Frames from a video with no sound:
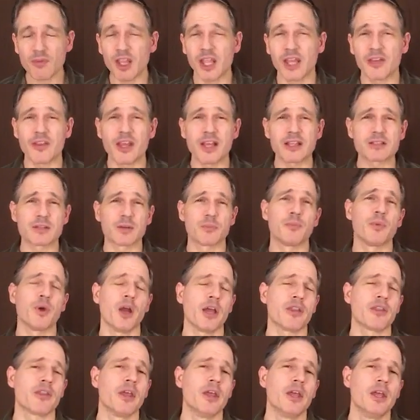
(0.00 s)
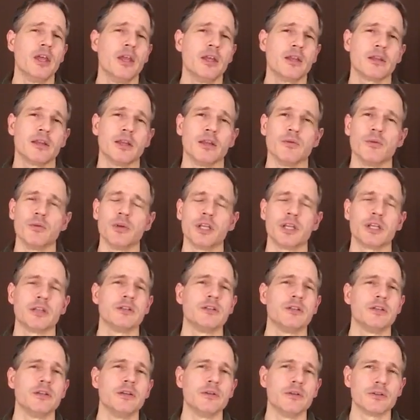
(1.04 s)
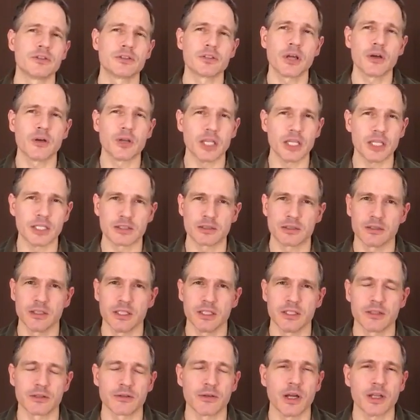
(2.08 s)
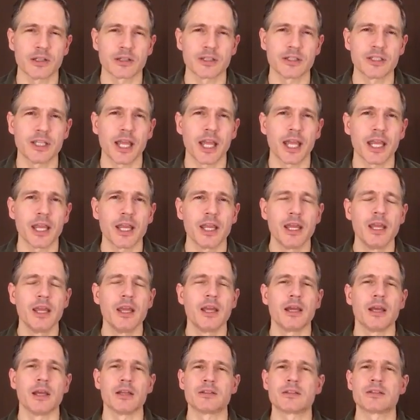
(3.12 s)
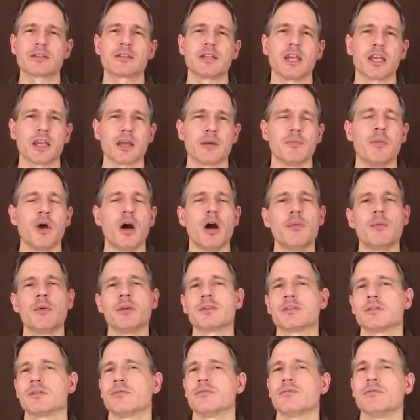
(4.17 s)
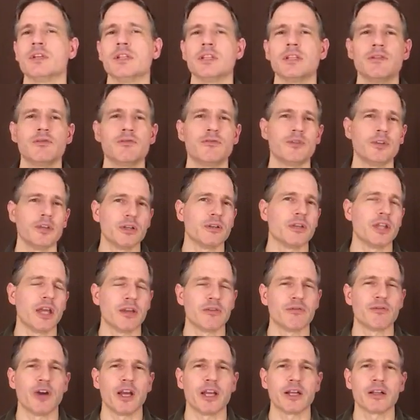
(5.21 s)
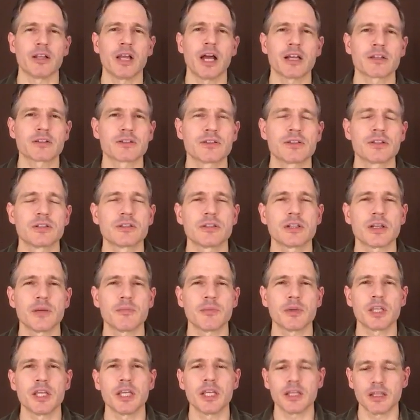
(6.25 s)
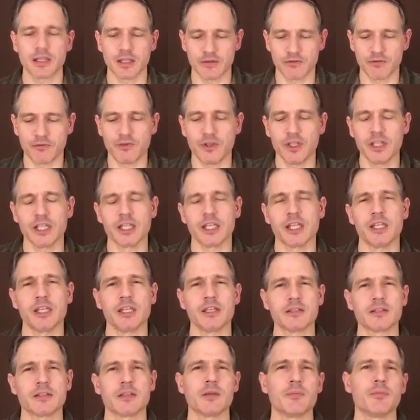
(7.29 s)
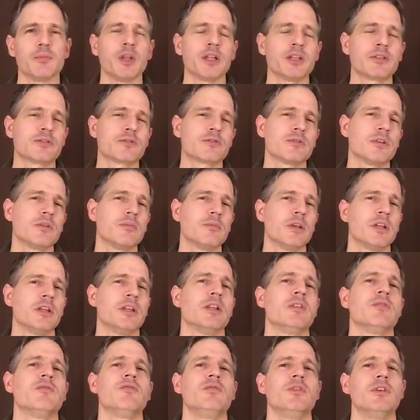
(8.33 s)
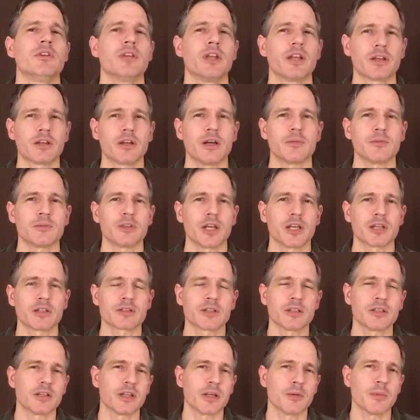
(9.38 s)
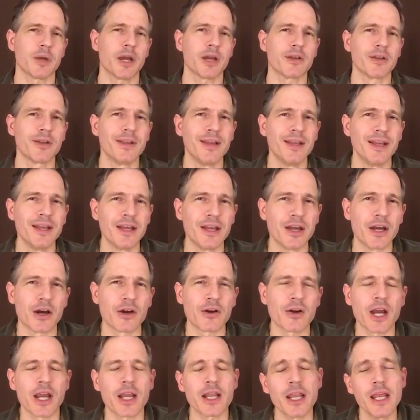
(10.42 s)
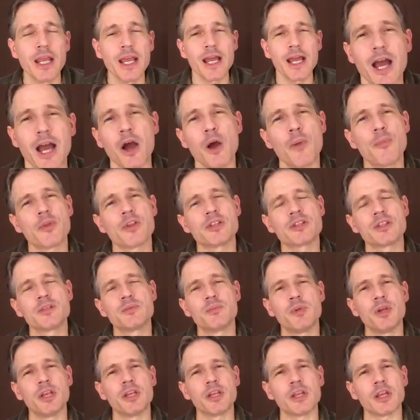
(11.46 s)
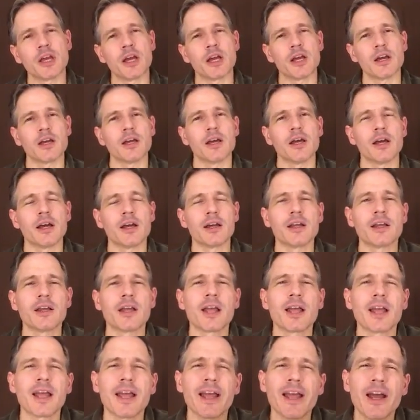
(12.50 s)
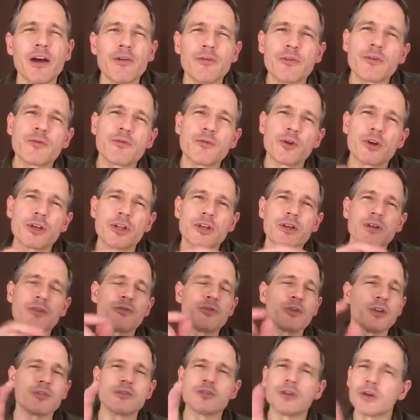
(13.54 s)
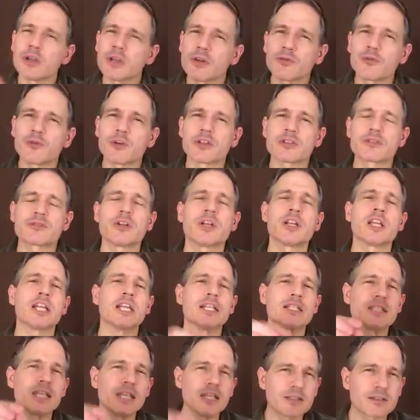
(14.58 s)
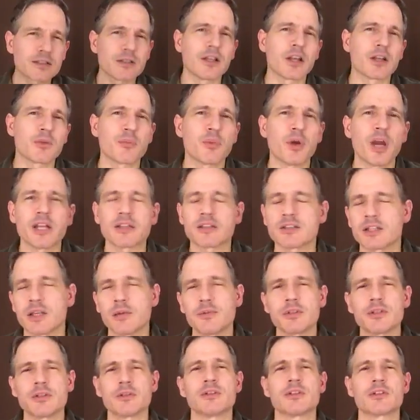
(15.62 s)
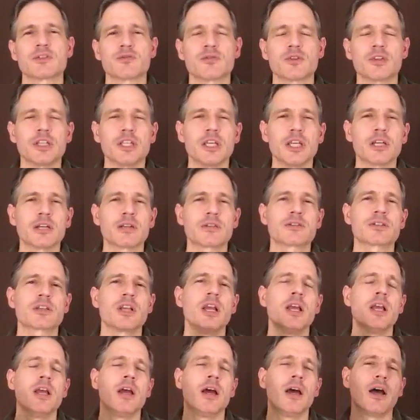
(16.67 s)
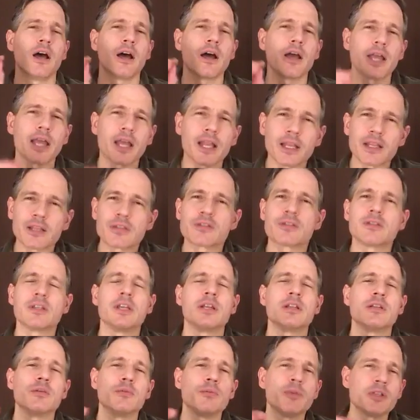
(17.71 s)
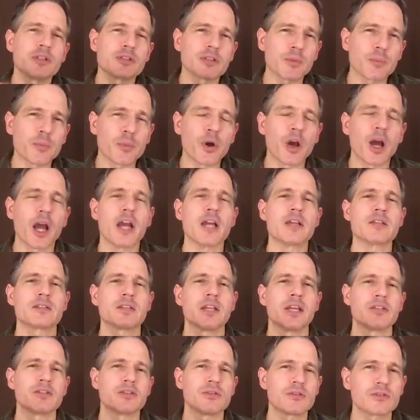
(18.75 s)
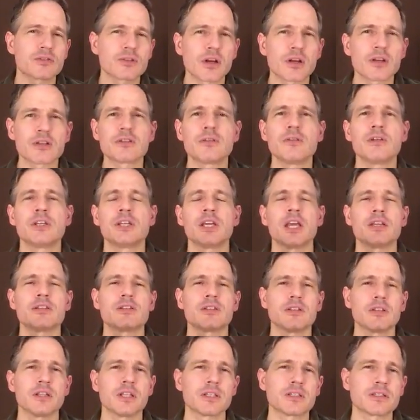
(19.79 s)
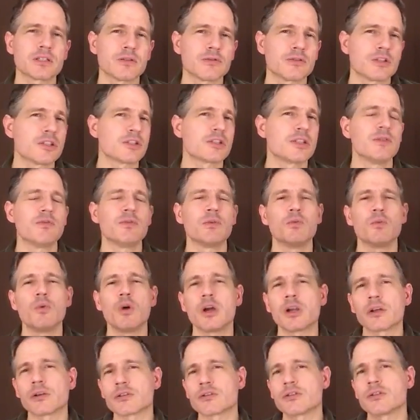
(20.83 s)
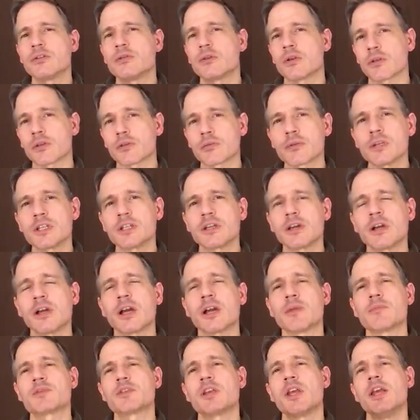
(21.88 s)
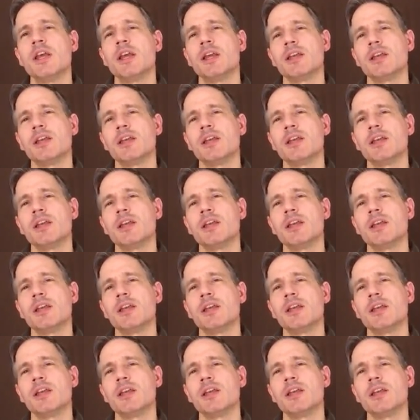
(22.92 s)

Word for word: And that's a breath that we could do so easily throughout the day. And just take a moment to really feel that vital oxygen coming in and feel it get into the bloodstream, and then feel that carbon dioxide come out. All right, I hope this has been helpful for you. If you don't get frustrated, it takes a lot of practice. I've been doing this for years, and you'll be surprised as you start to engage in this, just even 1 or 2 or 3 times,